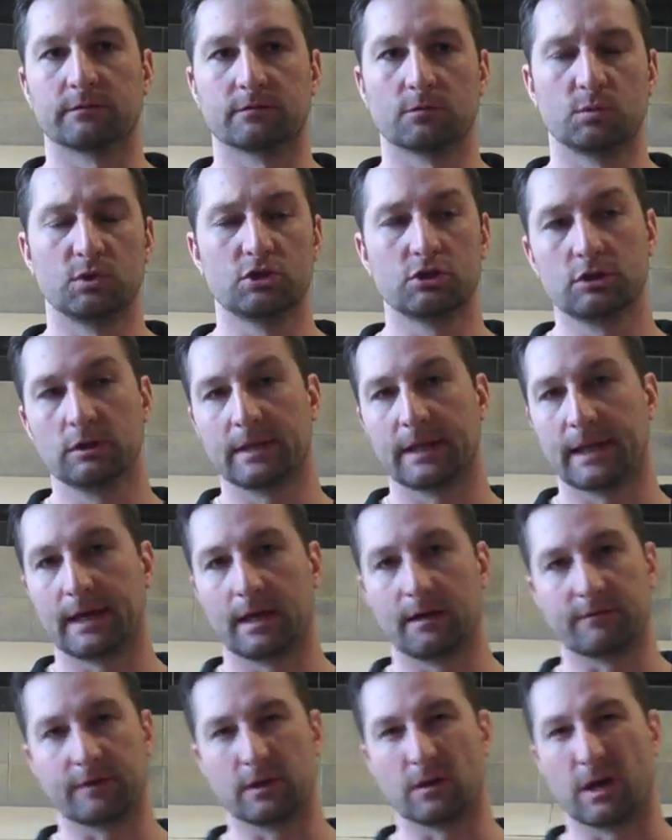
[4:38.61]
So we should
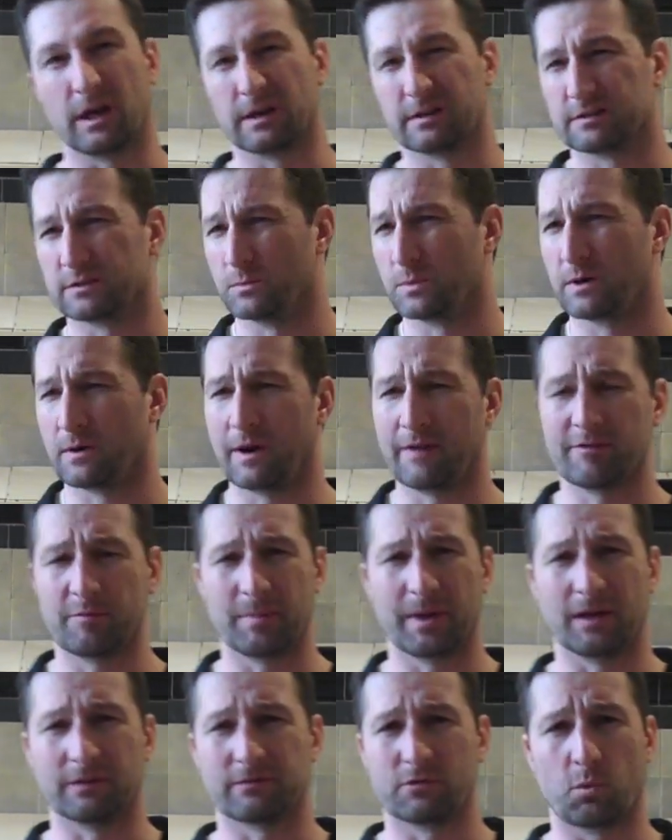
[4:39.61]
have, you know, honestly, we have
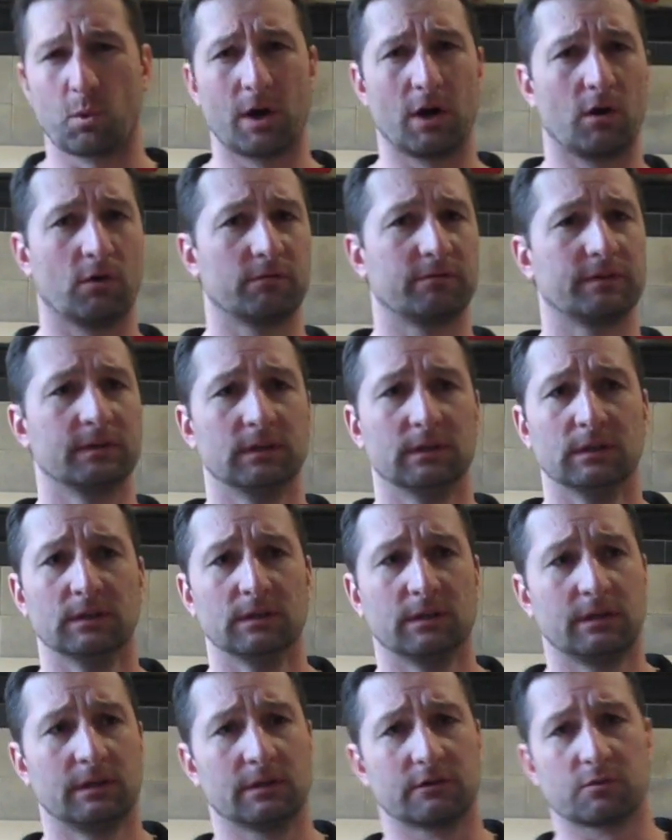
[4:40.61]
about
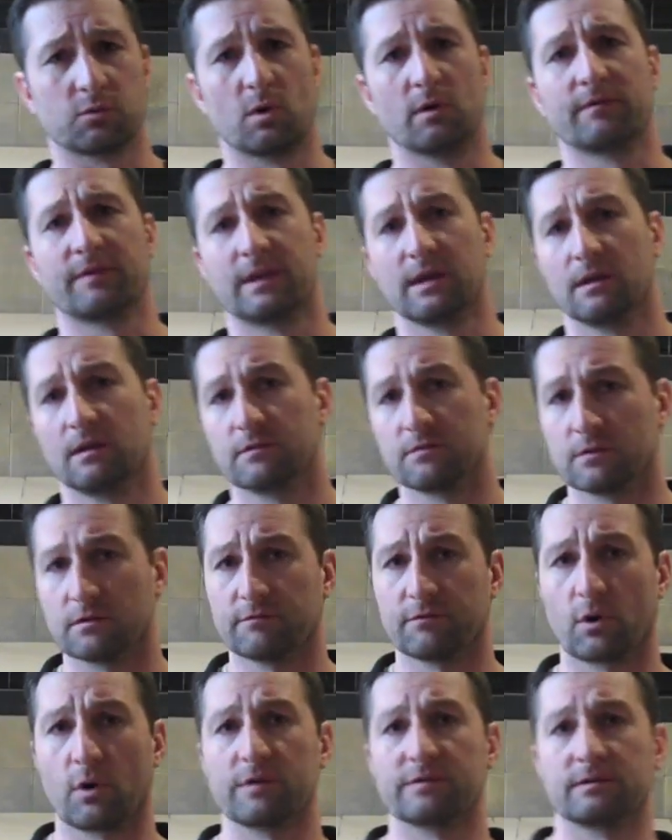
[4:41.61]
12, you know, 12 kids in the
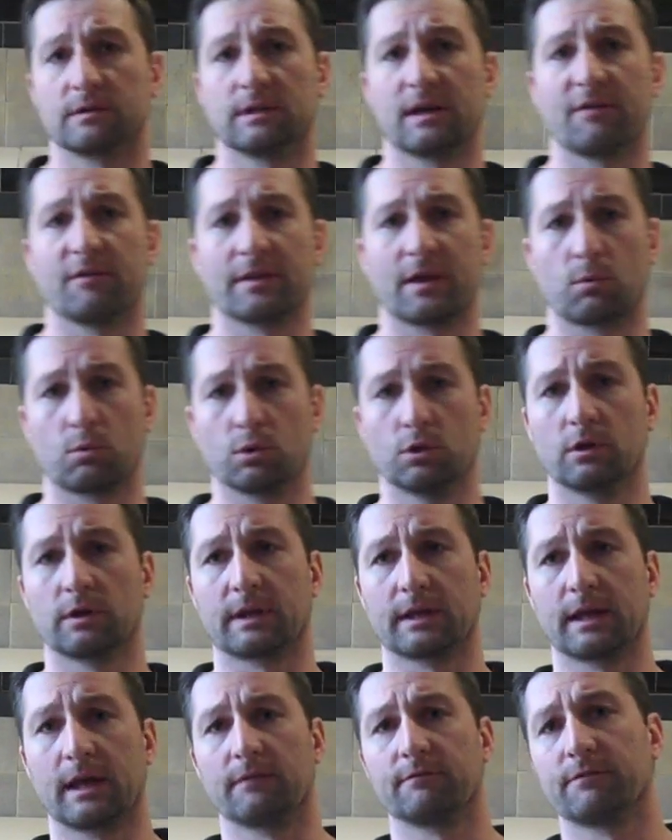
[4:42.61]
varsity level that we're
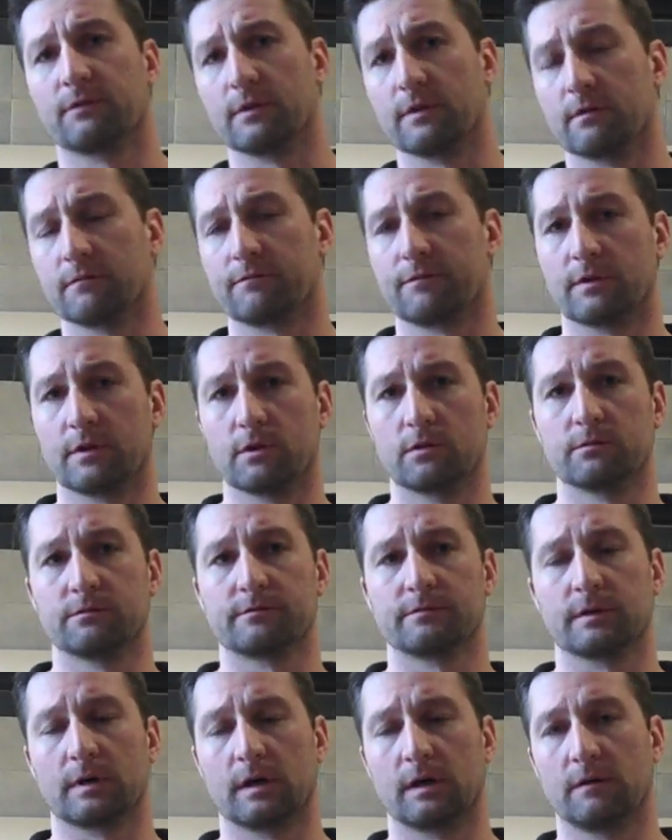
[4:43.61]
looking at for, the, for
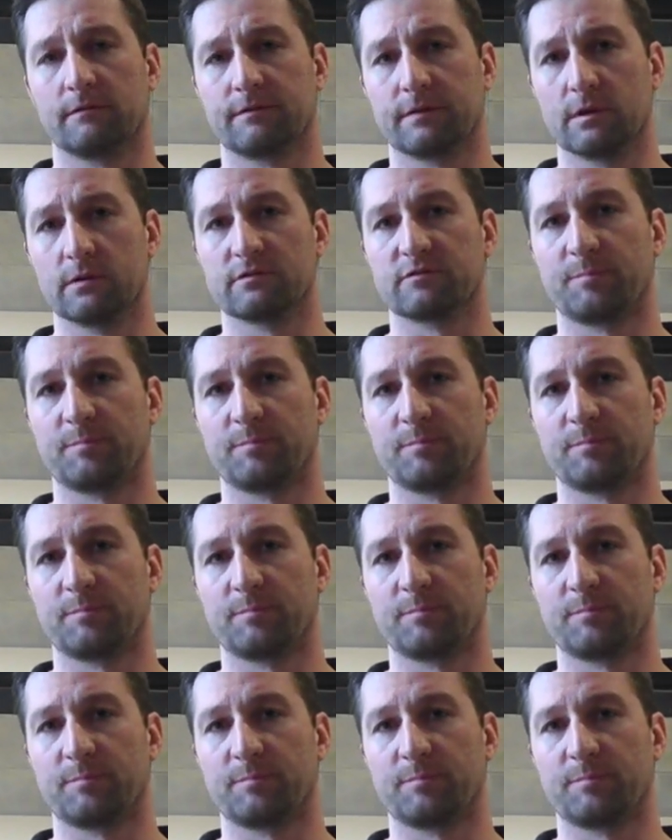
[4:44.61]
those uh, for those